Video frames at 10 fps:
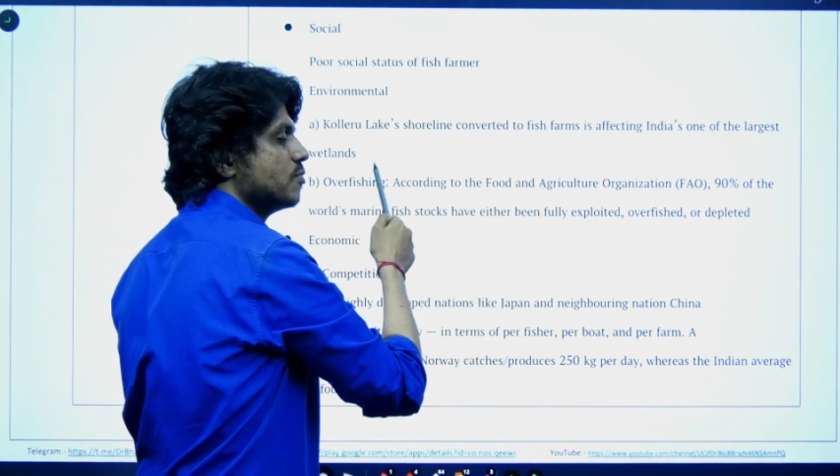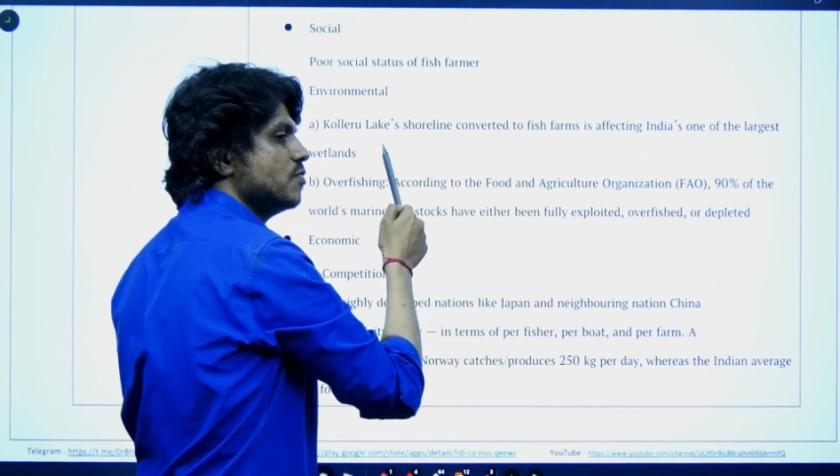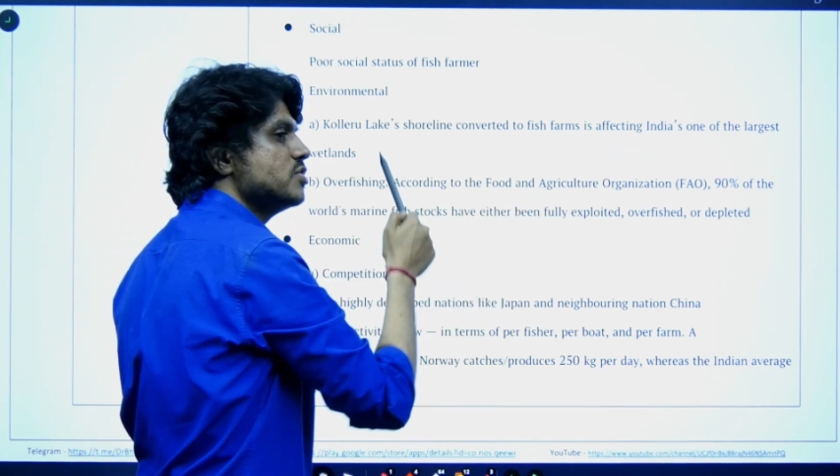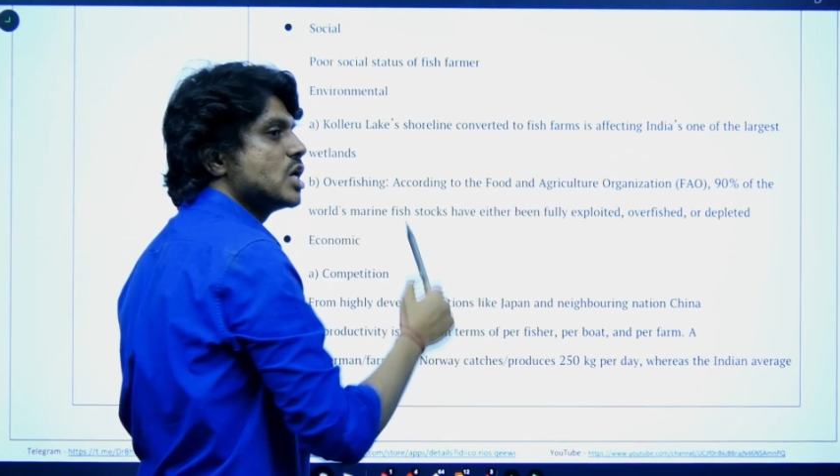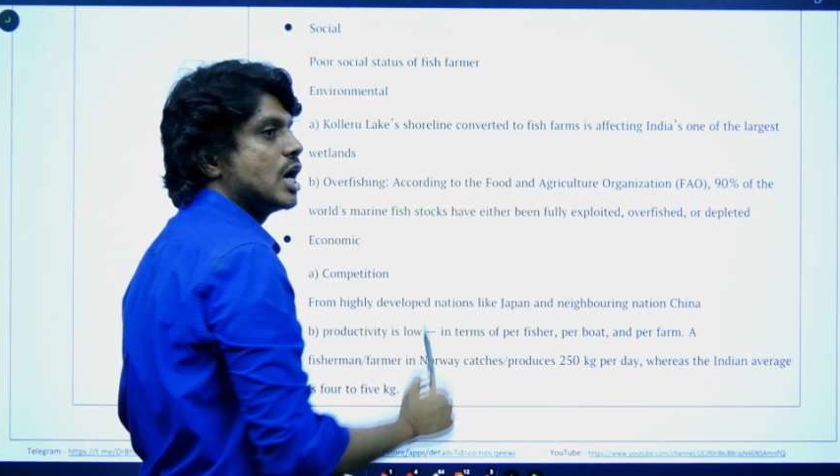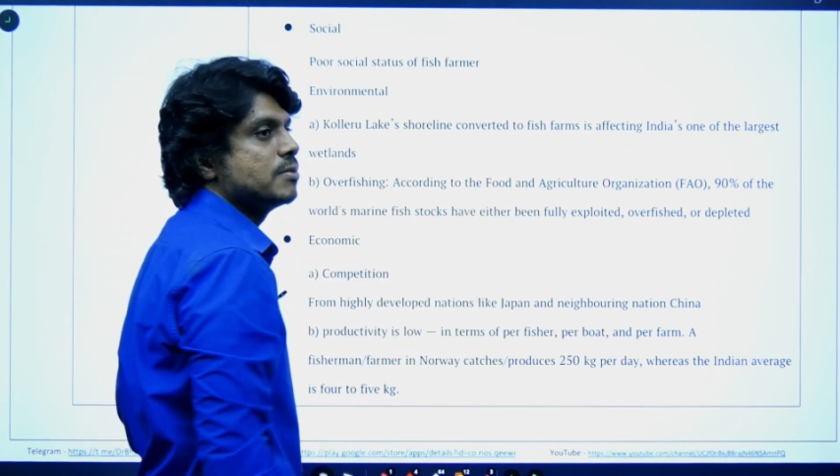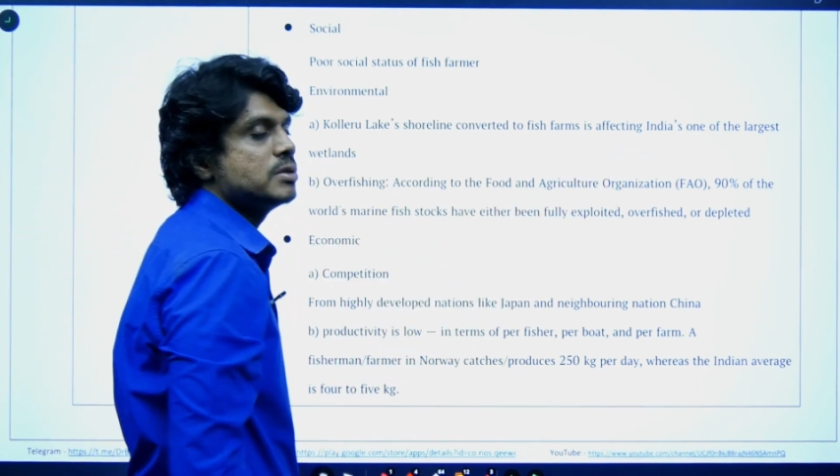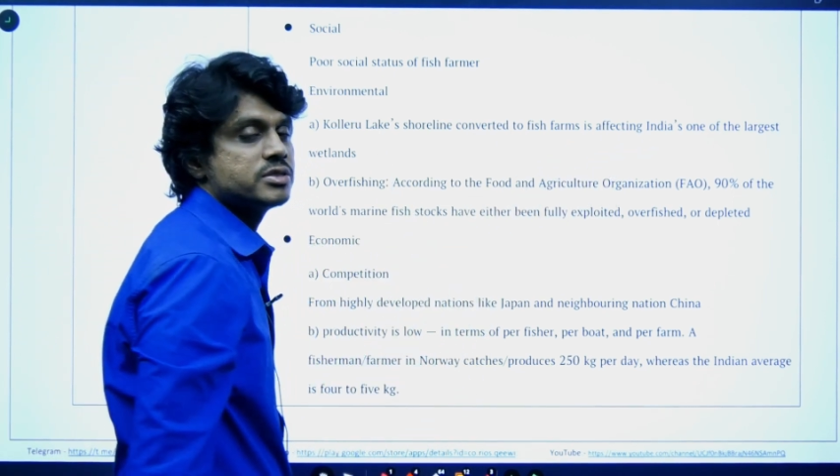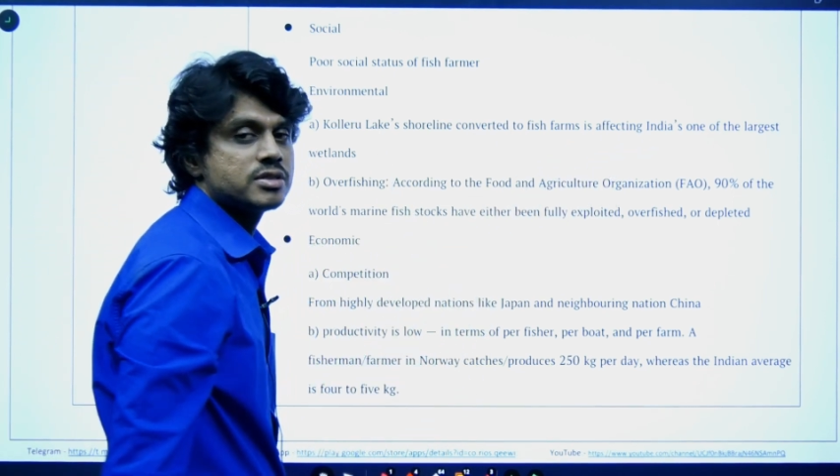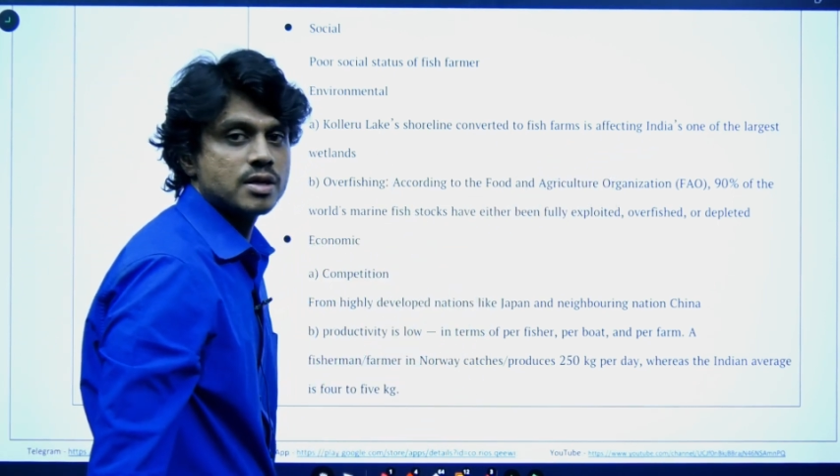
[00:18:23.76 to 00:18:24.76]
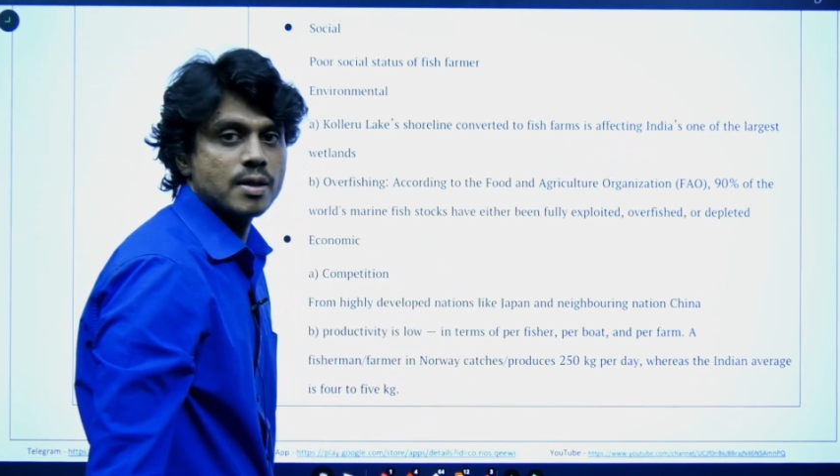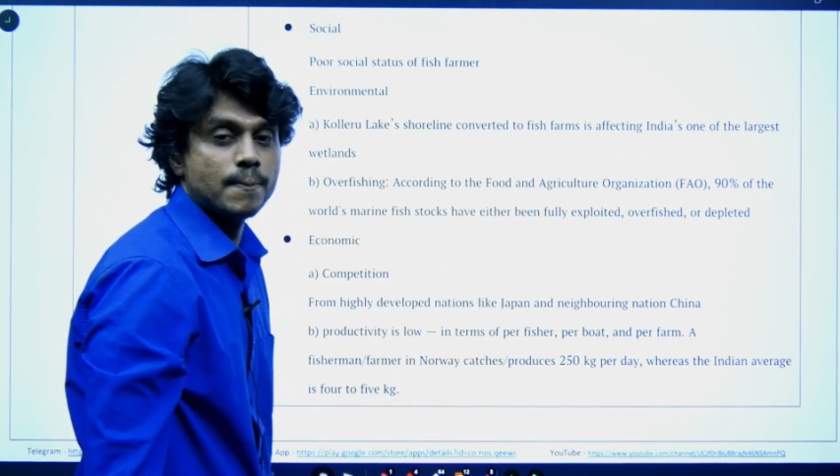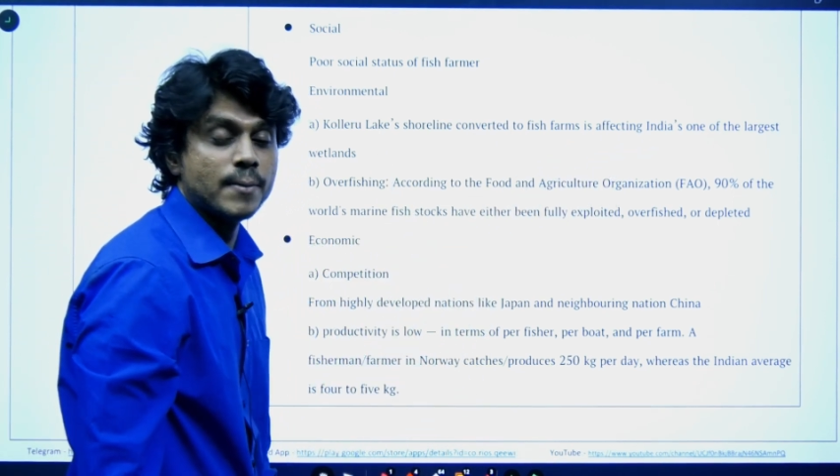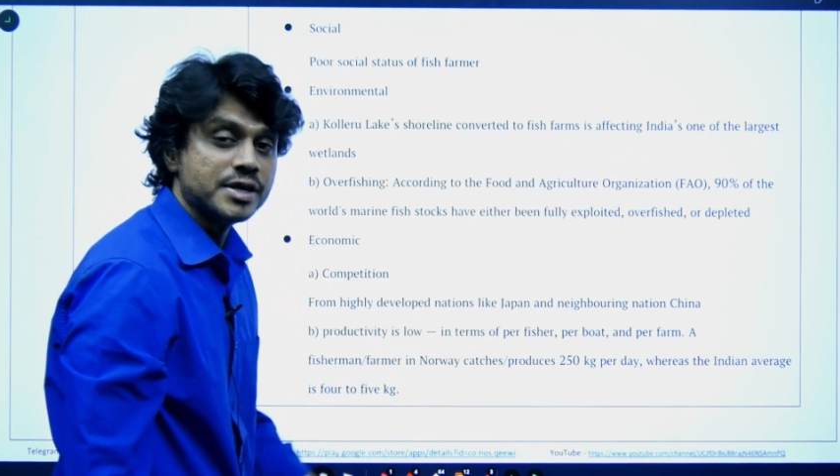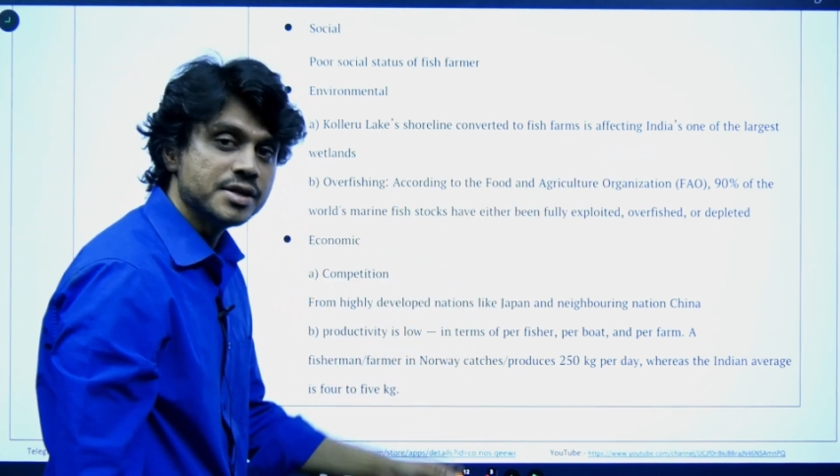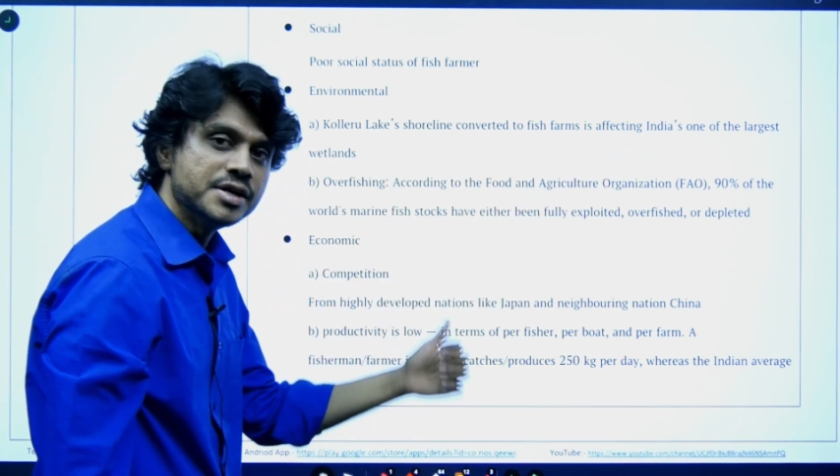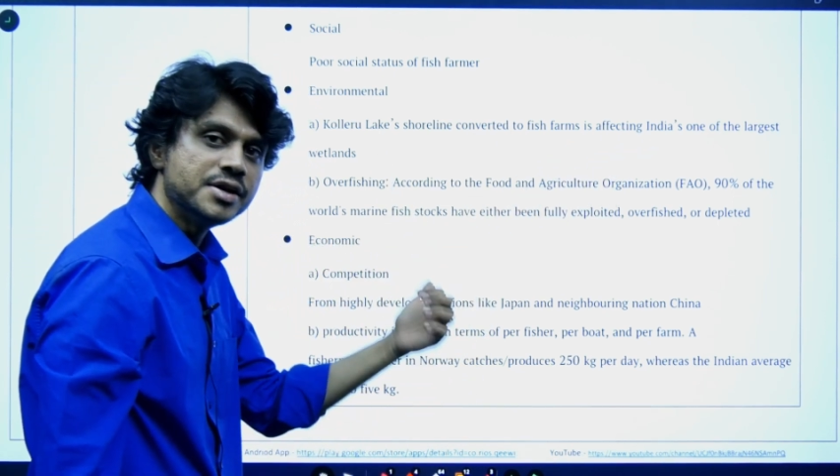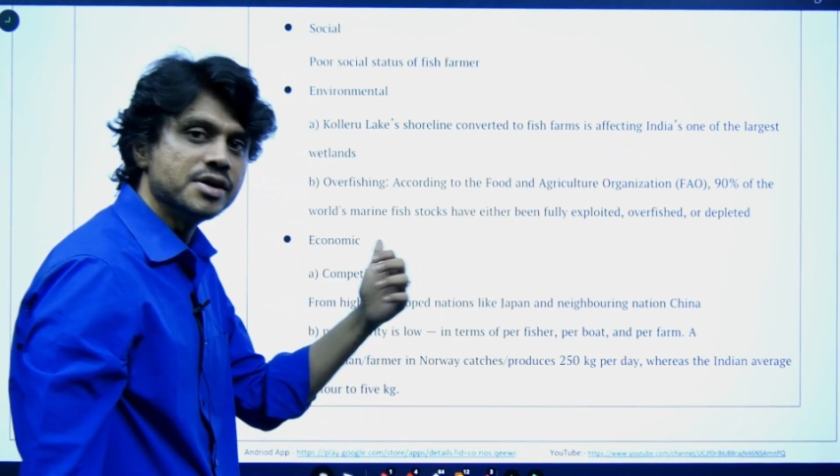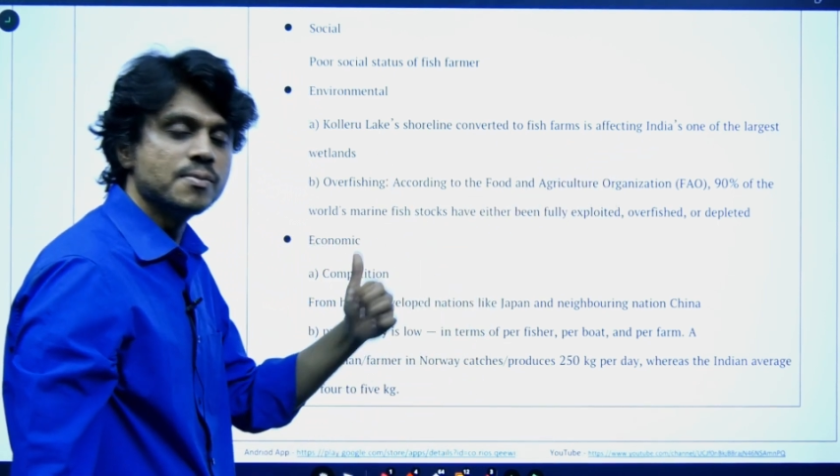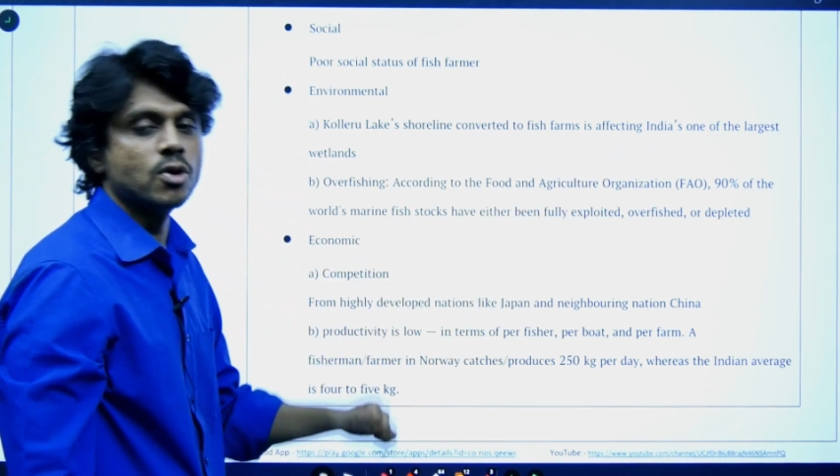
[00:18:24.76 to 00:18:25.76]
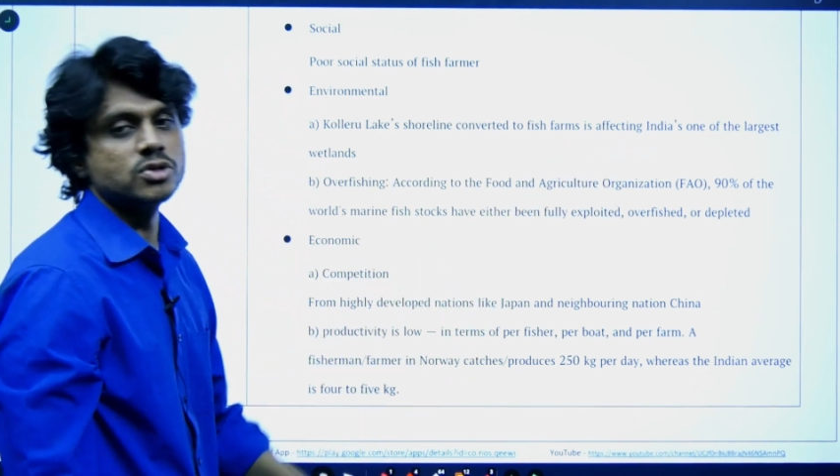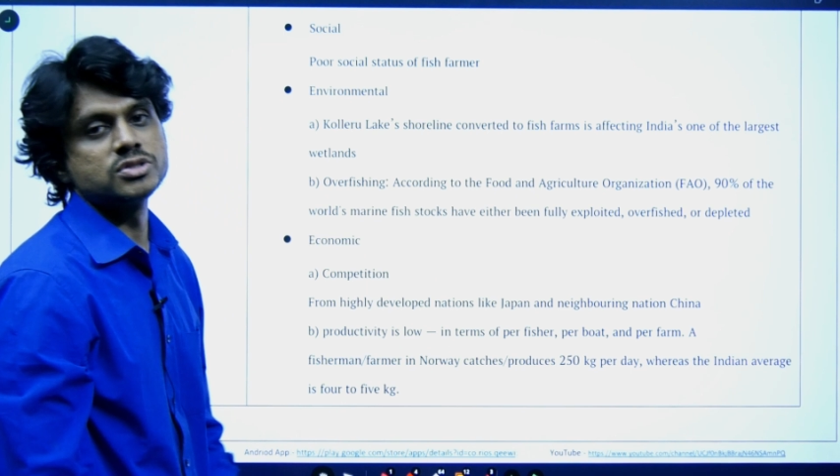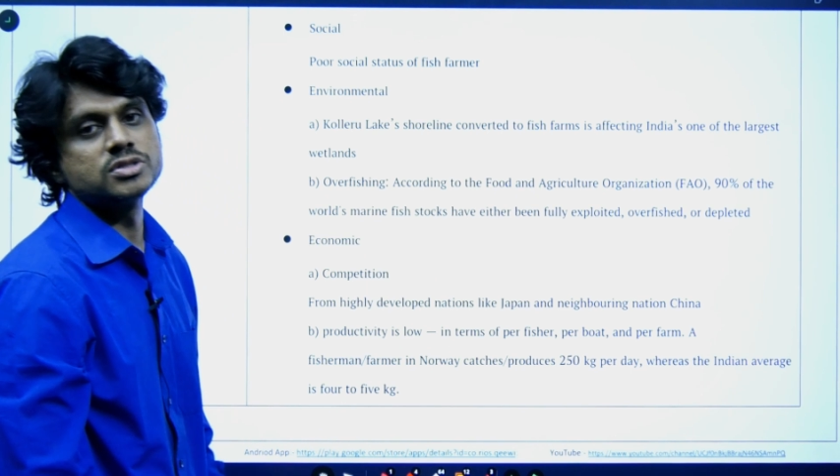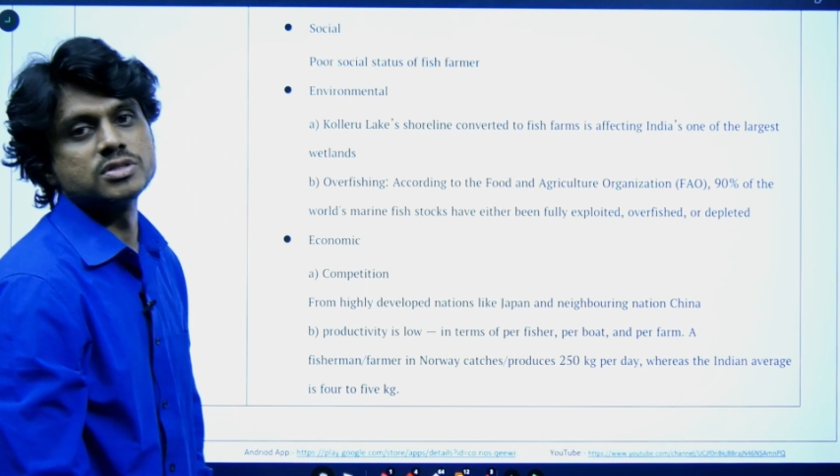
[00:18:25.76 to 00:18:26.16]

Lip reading: which harbors migratory birds.